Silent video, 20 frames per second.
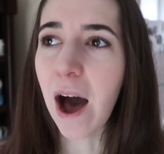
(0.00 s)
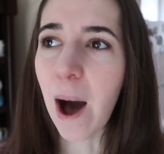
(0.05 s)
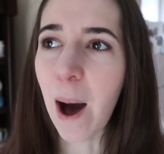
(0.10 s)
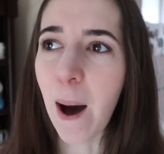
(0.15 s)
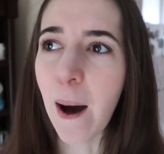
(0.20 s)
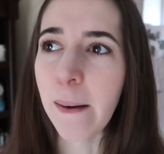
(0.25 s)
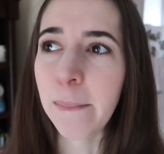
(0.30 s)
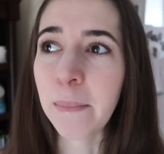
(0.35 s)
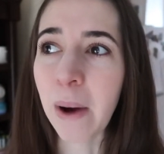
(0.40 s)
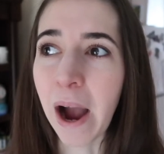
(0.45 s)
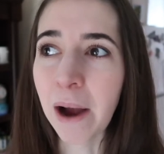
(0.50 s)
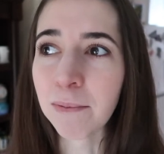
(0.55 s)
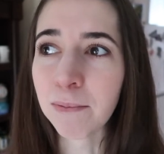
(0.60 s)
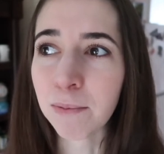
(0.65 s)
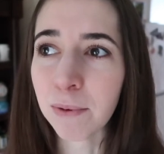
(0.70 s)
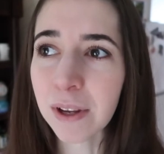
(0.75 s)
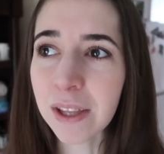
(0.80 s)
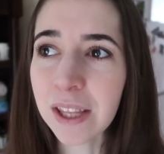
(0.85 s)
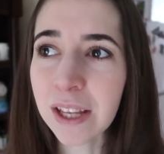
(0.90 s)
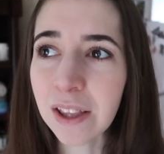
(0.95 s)
I
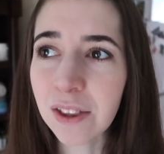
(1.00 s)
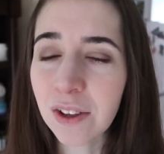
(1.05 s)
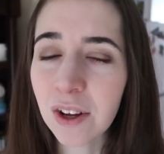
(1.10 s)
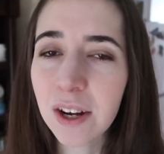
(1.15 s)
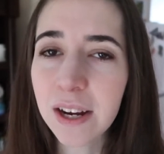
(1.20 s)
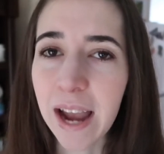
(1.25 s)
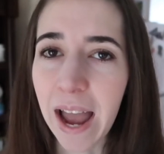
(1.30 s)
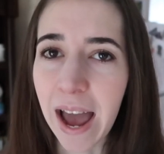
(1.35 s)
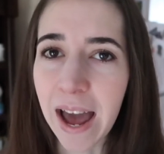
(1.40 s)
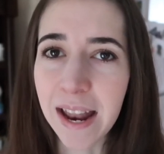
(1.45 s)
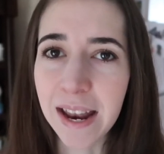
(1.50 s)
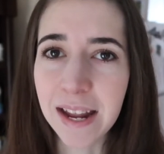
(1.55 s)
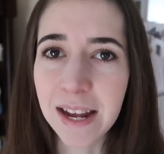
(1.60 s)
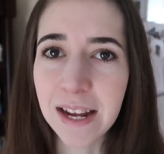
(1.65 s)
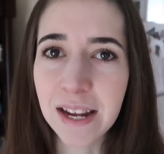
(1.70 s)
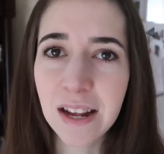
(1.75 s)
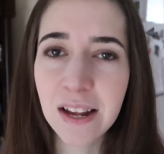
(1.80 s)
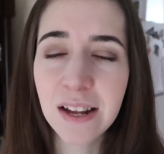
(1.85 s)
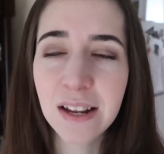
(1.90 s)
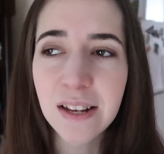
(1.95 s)
really look at
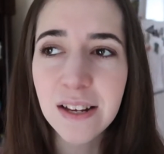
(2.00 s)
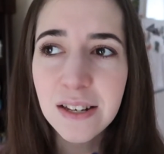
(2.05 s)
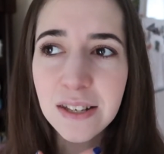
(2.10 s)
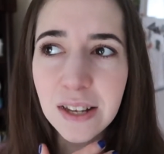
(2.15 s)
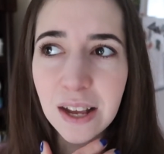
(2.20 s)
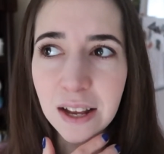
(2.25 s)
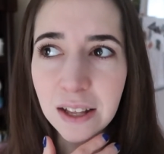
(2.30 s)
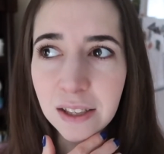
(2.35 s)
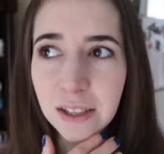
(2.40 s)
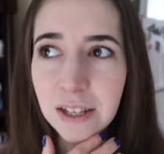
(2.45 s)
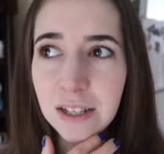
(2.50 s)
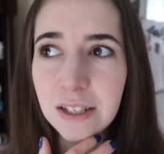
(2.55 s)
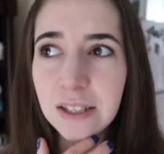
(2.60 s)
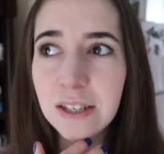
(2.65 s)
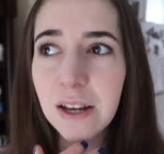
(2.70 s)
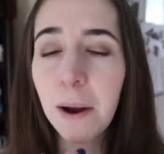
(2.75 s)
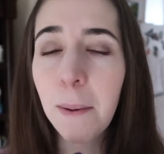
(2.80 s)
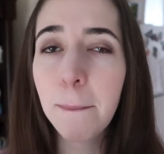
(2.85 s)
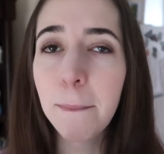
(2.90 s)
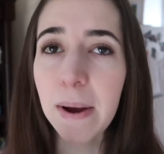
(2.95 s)
his, at
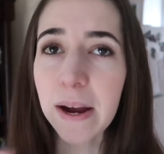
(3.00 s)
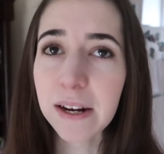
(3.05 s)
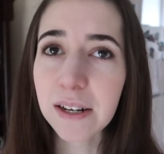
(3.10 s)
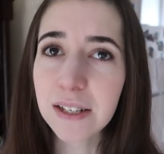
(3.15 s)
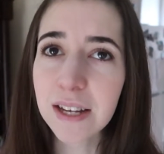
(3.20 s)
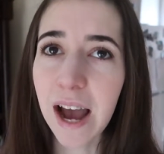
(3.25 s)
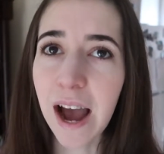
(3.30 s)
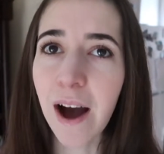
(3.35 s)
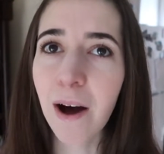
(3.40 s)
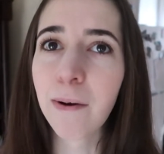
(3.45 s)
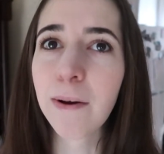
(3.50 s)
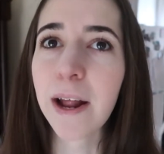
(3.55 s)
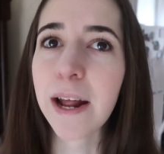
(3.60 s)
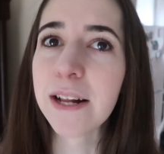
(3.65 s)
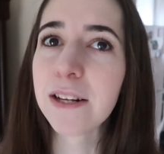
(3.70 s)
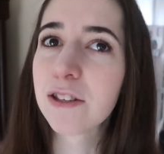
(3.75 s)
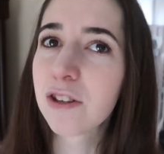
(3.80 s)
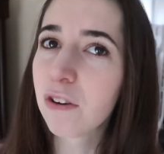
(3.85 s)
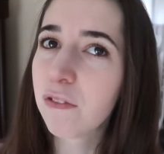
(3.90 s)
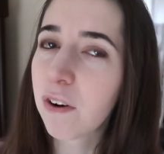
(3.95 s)
least Beartown,
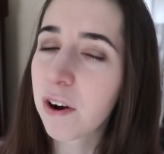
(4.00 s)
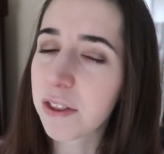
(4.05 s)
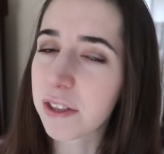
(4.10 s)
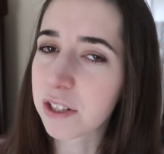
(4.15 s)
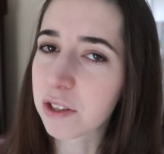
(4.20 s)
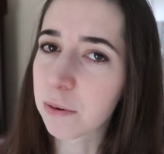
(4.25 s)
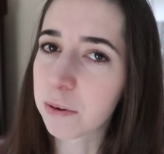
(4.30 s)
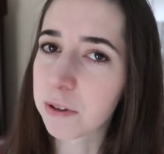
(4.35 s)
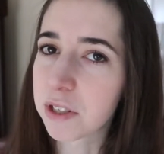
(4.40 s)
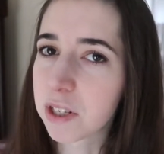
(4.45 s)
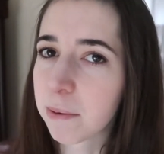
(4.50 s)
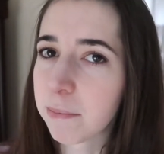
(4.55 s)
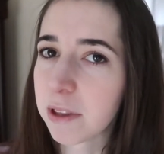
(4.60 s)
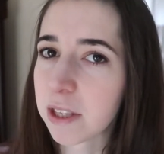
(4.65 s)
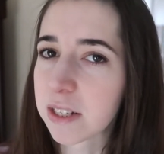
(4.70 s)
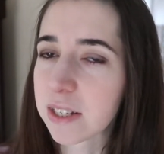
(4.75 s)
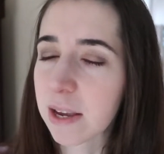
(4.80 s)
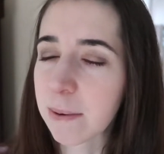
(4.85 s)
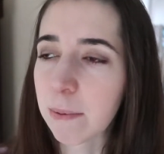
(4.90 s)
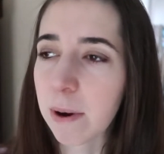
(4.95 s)
and so far this one's coming
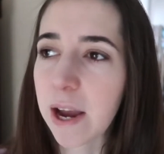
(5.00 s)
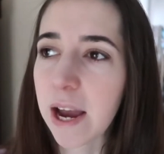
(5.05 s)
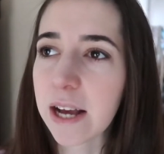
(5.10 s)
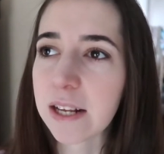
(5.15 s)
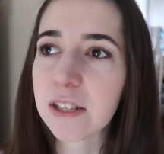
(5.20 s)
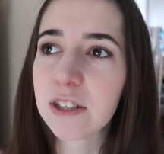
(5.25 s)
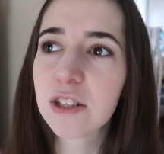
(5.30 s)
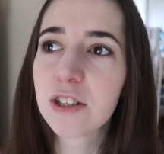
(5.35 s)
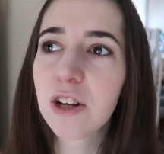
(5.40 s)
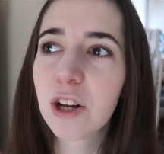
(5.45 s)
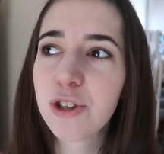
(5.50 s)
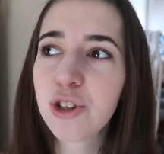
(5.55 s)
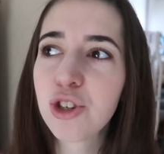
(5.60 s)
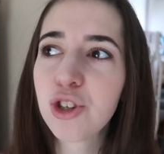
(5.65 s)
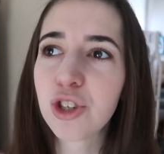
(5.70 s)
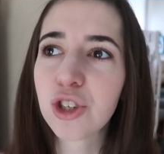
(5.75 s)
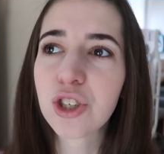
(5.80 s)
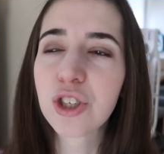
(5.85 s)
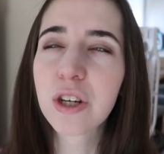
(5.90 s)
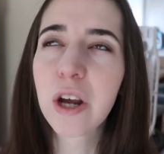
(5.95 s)
the same way, as
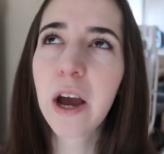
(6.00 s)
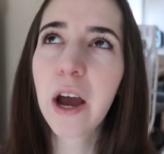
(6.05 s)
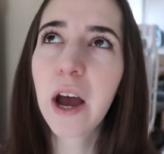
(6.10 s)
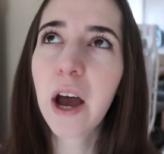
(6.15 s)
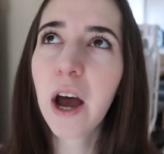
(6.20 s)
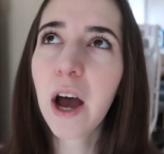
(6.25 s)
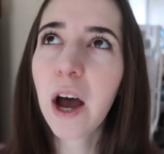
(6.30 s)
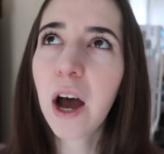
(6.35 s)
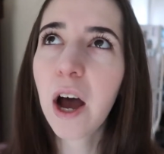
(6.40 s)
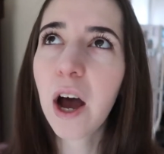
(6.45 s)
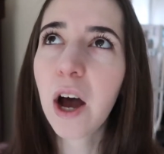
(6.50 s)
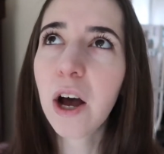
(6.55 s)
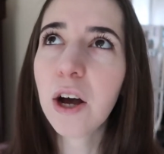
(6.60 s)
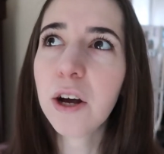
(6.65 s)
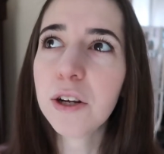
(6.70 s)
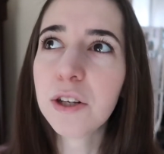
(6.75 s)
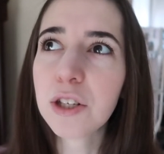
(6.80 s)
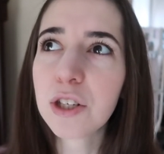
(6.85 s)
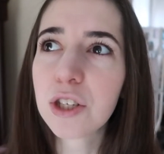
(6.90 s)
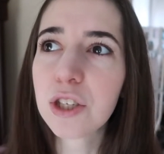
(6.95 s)
such just
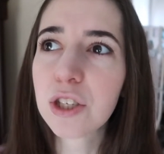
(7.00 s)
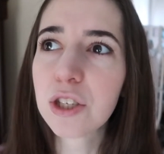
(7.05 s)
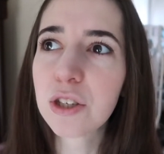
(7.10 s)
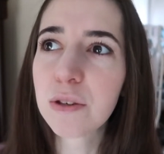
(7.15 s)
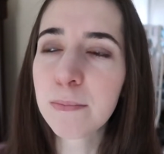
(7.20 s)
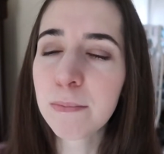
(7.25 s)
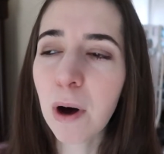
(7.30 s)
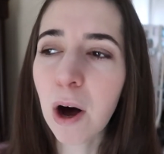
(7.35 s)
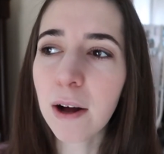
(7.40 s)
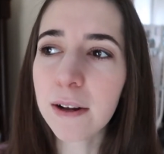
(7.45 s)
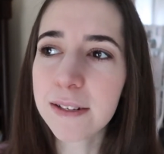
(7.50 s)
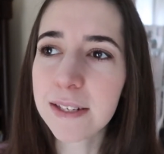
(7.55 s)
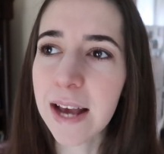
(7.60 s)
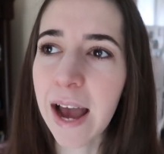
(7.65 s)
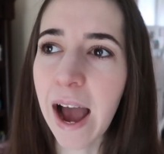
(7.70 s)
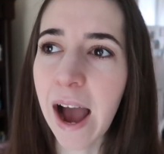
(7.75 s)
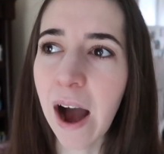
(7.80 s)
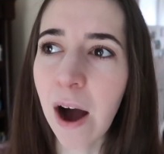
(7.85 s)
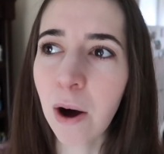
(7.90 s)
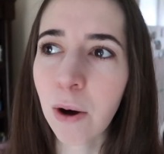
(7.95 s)
small
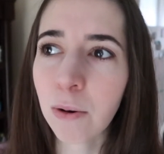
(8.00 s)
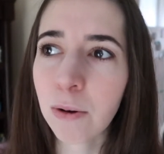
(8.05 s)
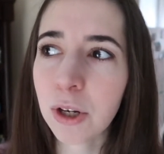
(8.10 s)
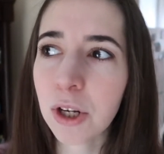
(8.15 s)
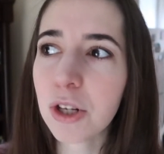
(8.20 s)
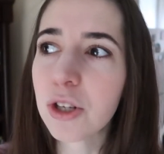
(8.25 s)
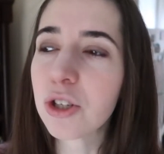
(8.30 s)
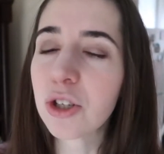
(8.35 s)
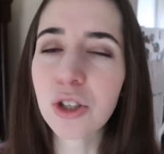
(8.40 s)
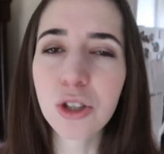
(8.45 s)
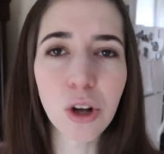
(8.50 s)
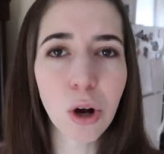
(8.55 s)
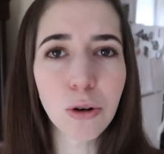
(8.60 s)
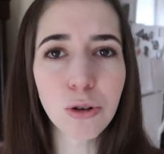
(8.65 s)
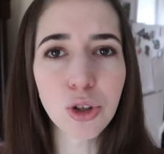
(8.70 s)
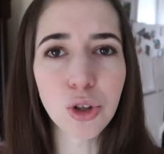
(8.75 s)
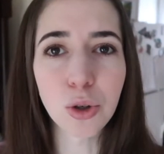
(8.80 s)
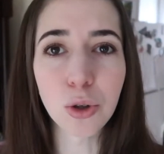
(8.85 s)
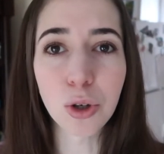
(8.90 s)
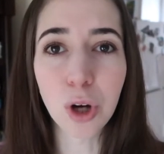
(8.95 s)
town
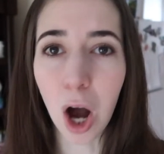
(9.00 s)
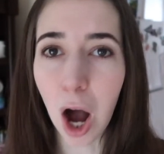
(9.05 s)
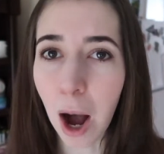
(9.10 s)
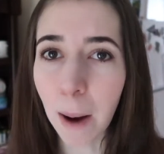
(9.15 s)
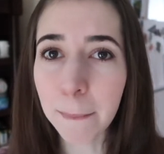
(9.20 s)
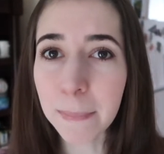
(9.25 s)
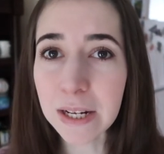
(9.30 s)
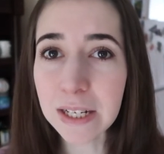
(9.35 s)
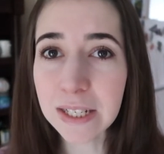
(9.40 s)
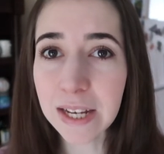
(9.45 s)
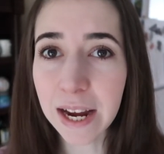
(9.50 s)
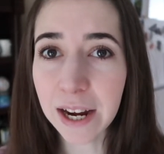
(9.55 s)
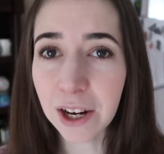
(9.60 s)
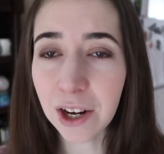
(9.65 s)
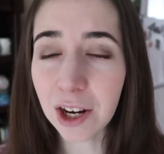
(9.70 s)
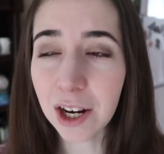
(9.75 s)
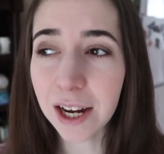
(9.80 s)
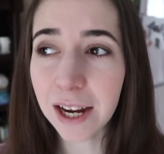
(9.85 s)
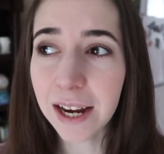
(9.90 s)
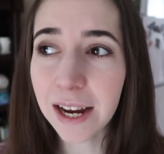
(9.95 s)
social
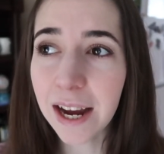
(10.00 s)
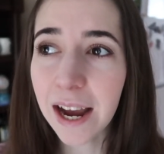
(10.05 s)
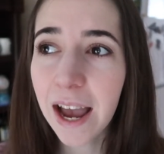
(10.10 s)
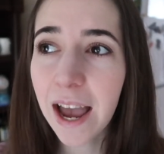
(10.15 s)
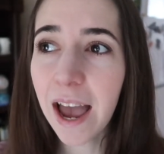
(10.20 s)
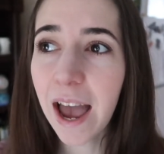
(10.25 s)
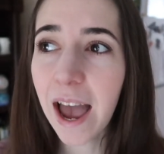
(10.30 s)
commentary,